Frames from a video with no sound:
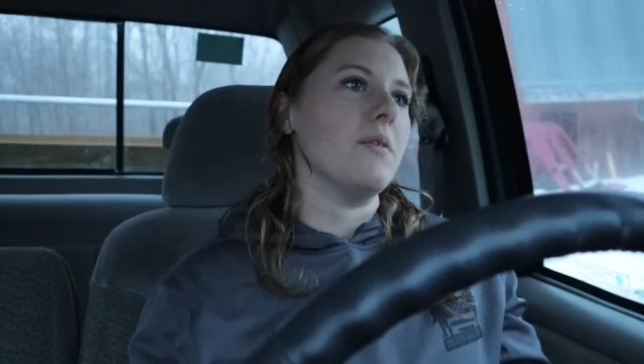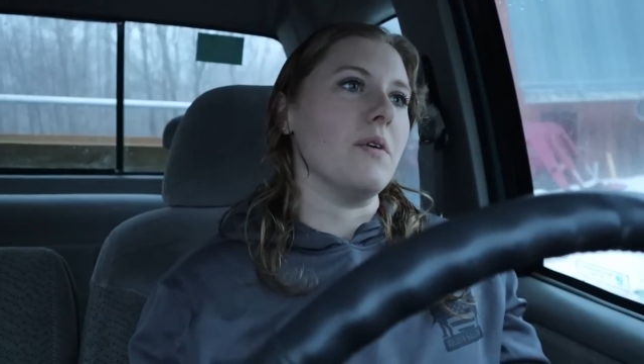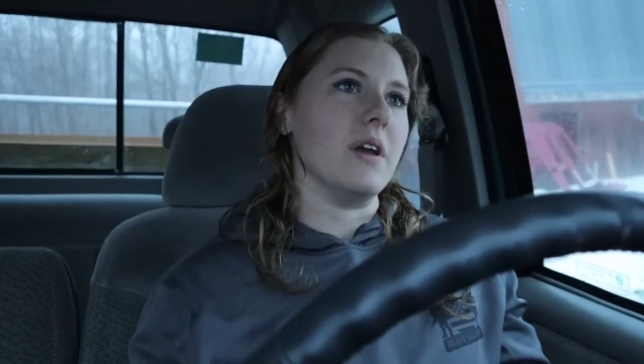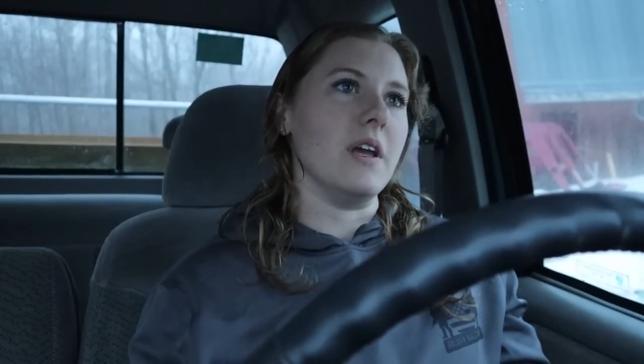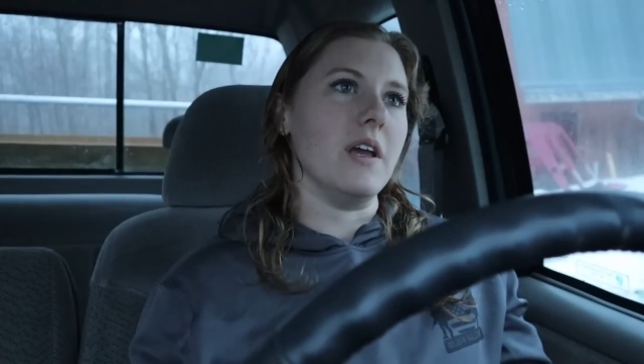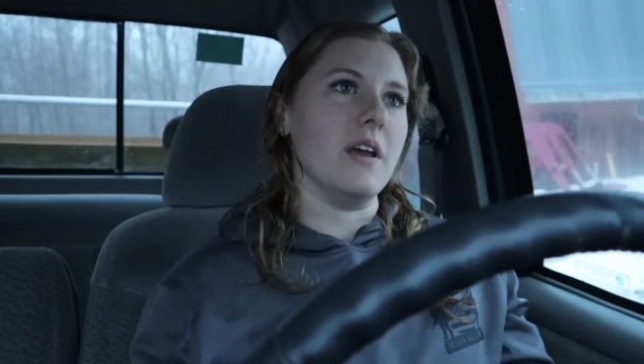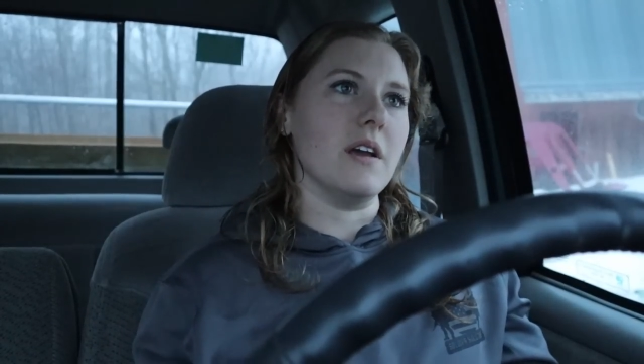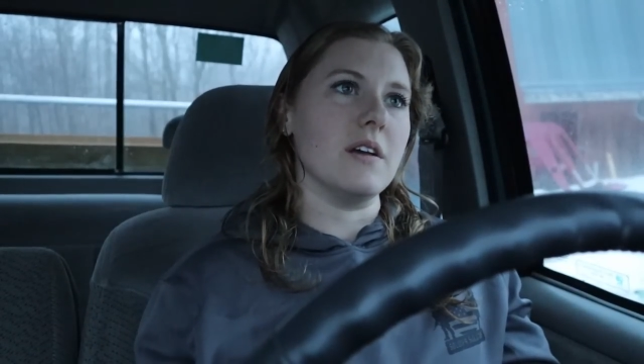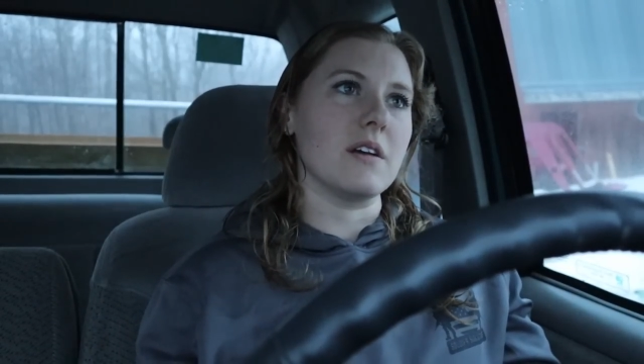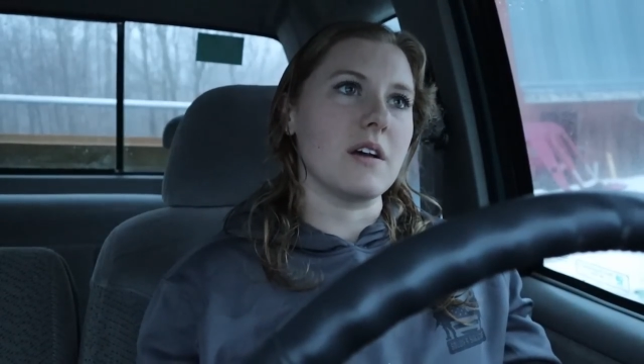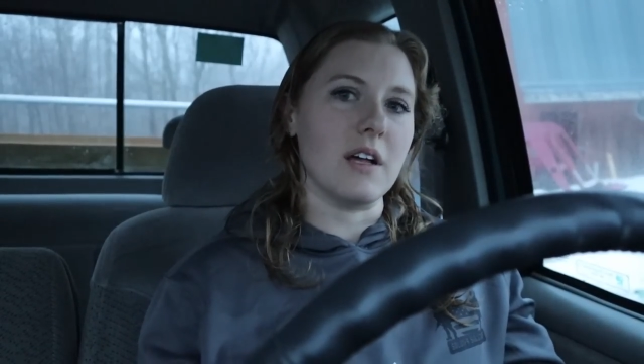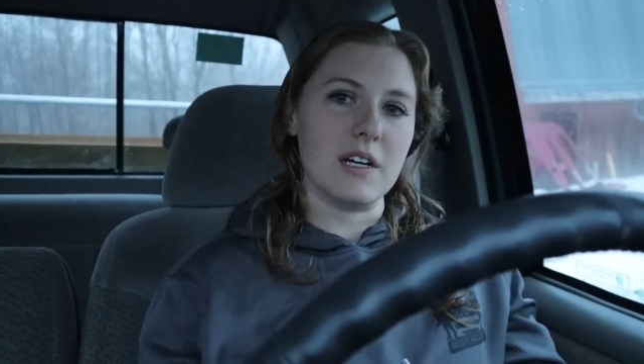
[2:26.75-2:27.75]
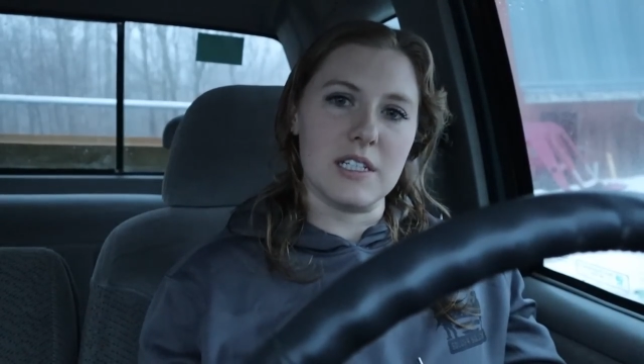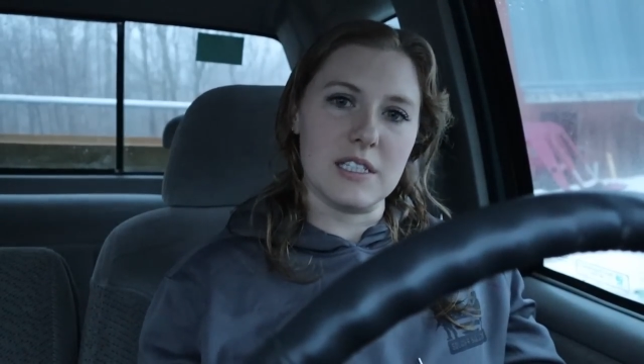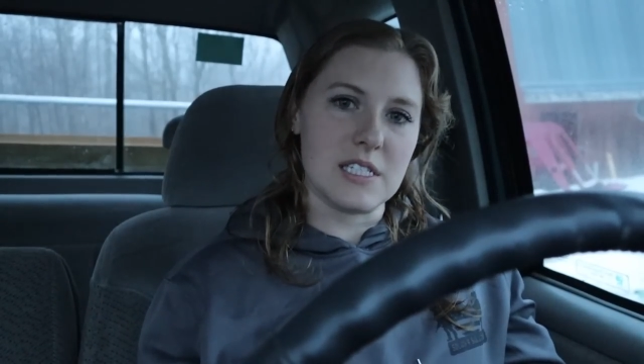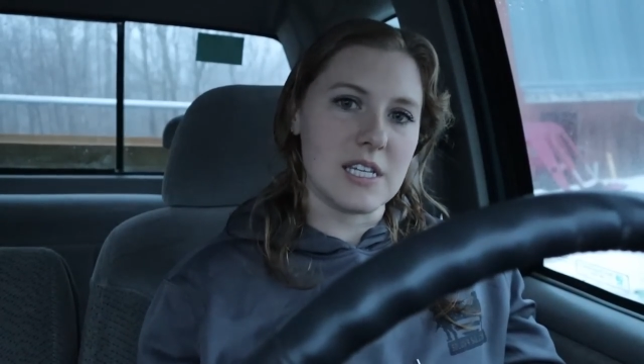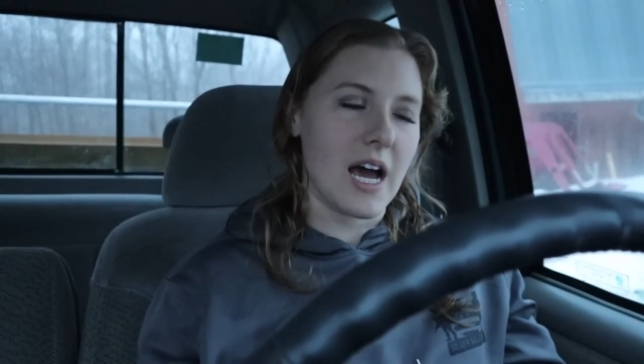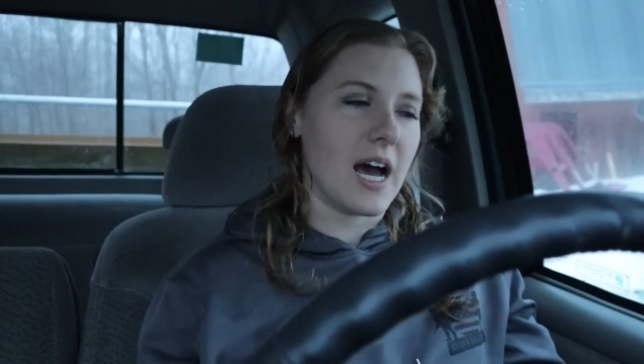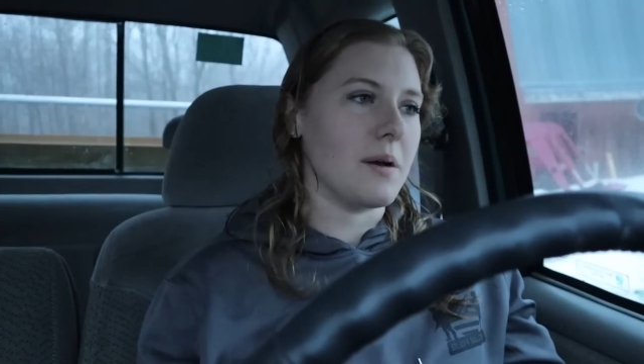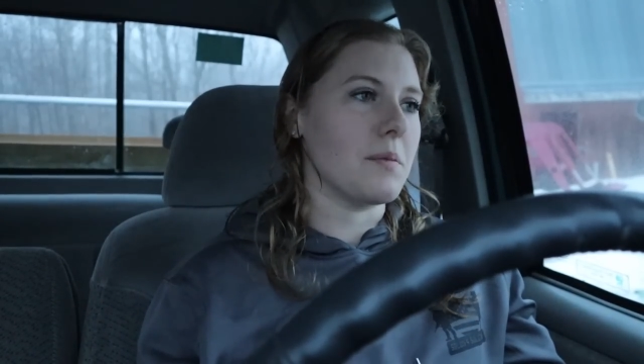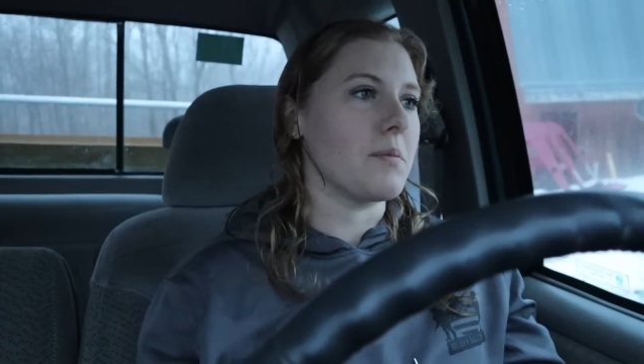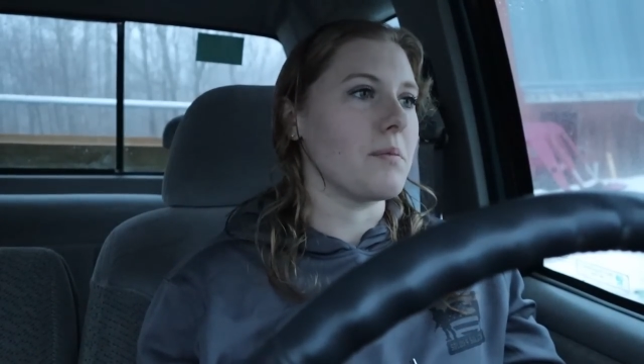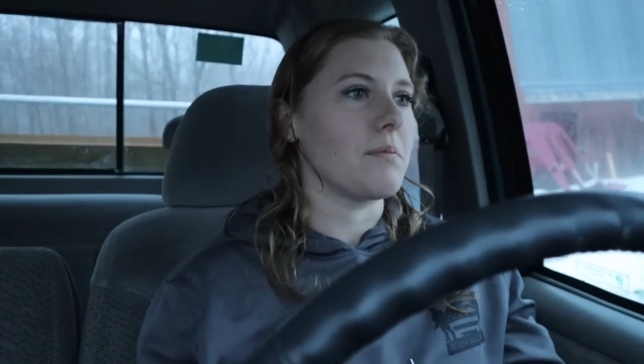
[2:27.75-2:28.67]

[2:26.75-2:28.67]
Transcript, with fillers: we collected the sap,